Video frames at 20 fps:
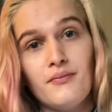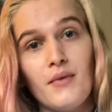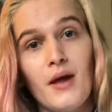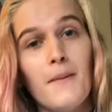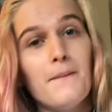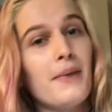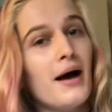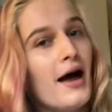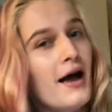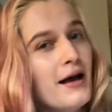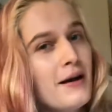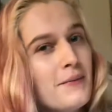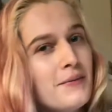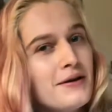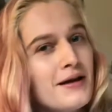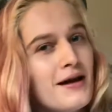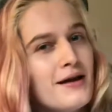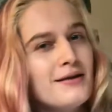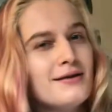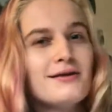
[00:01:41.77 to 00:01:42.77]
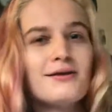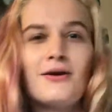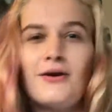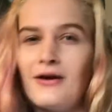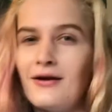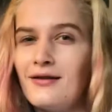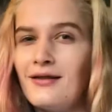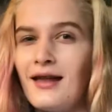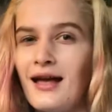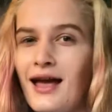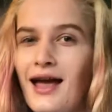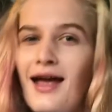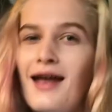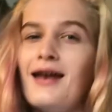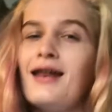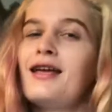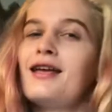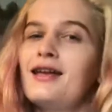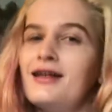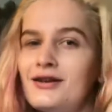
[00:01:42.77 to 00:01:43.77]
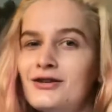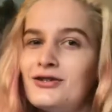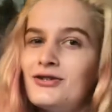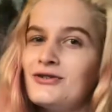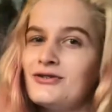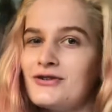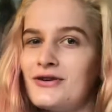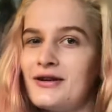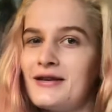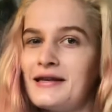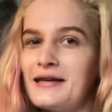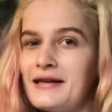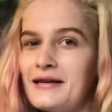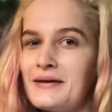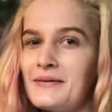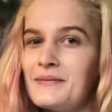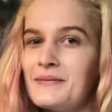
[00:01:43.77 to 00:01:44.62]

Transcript: buying plants online in Australia.